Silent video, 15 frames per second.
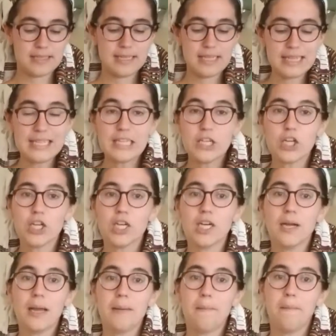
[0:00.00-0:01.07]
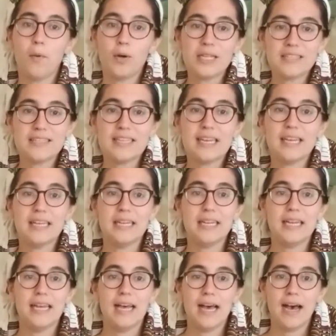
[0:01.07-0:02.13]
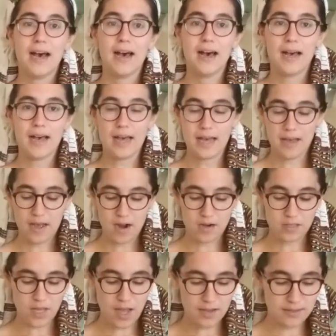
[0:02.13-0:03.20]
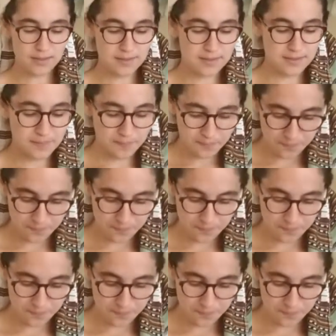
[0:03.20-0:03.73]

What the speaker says: clear and moisten our lungs.